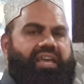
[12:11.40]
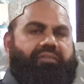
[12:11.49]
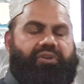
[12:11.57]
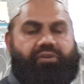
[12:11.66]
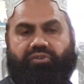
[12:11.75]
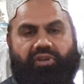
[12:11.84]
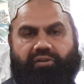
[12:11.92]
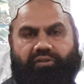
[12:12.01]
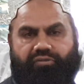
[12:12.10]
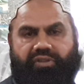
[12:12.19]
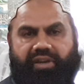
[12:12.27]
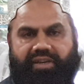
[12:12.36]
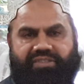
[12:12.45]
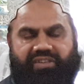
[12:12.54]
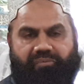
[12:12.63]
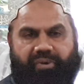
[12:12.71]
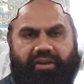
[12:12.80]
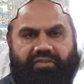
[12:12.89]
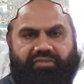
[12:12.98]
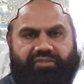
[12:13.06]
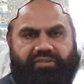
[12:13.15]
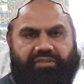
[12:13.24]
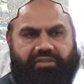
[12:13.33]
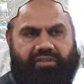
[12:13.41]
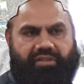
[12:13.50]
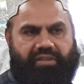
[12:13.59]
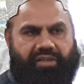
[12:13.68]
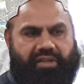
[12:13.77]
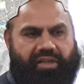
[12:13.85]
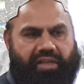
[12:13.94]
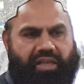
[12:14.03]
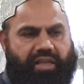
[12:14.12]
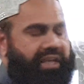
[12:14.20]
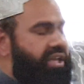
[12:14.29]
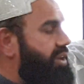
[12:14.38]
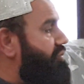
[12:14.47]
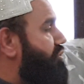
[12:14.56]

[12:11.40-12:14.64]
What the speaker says: even do not know the rights of parents. If